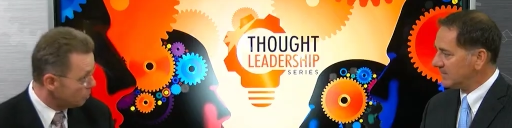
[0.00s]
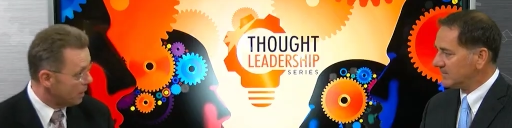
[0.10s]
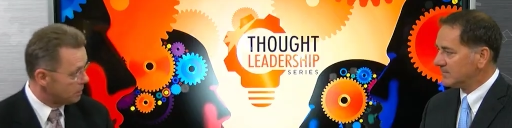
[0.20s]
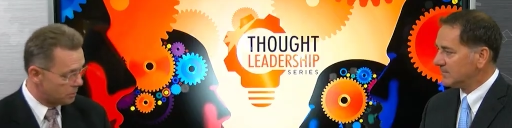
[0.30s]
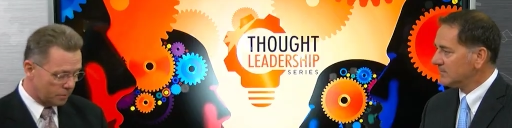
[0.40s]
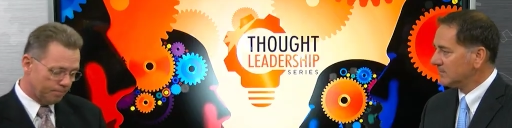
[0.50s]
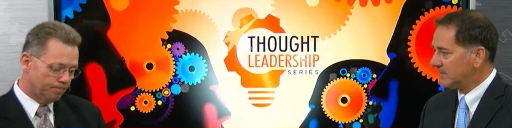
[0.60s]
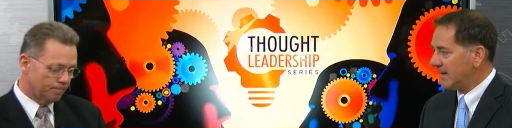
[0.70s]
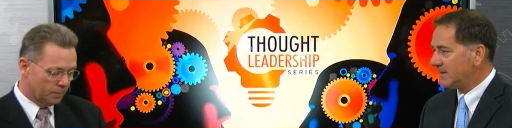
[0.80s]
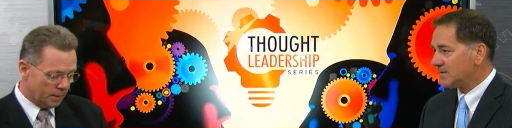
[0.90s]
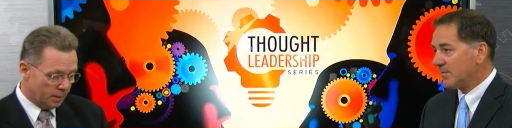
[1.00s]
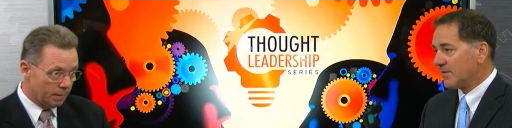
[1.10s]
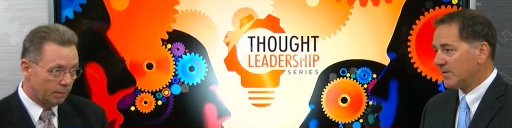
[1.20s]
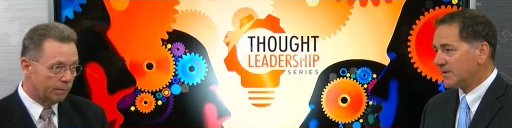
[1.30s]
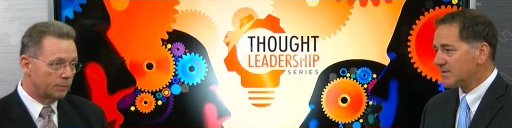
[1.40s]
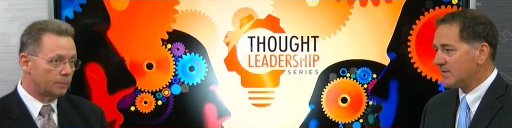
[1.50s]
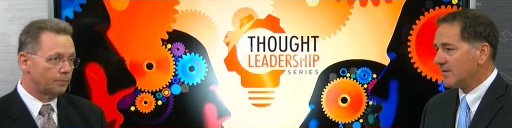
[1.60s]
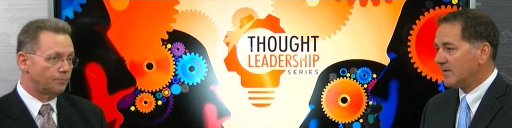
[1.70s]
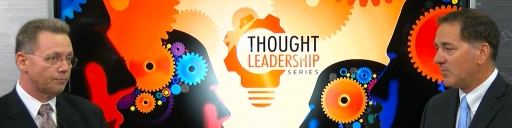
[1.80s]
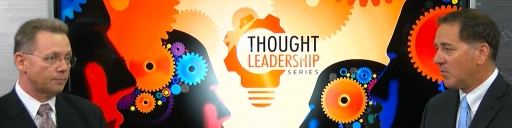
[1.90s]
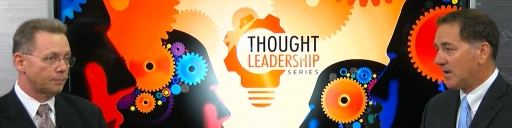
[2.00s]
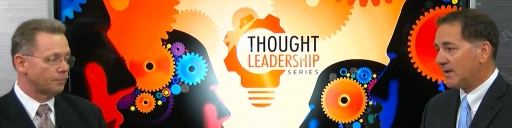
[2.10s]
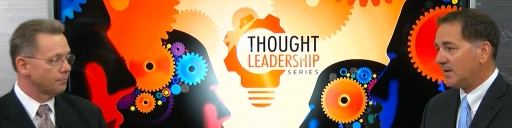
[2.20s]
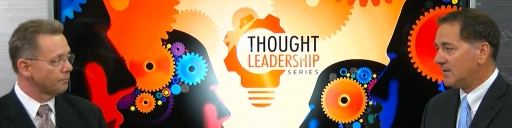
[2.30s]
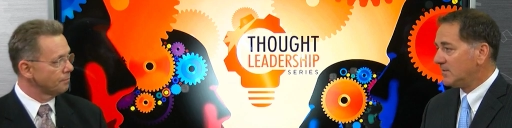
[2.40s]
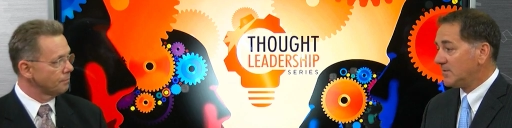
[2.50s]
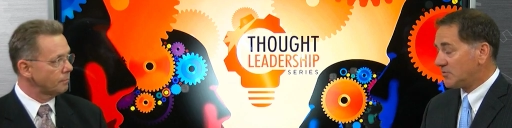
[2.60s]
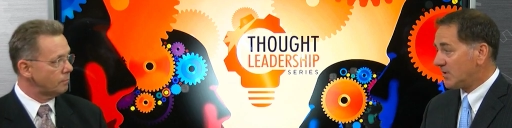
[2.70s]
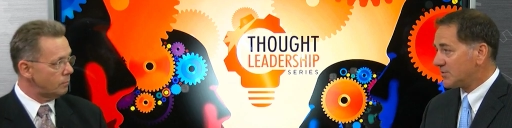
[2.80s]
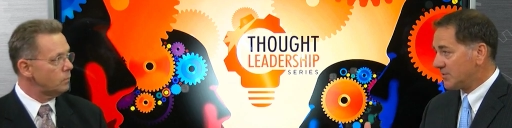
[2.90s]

Speaker 1: right. process.
Speaker 2: Take some of the risk, they'll more likely to, to trust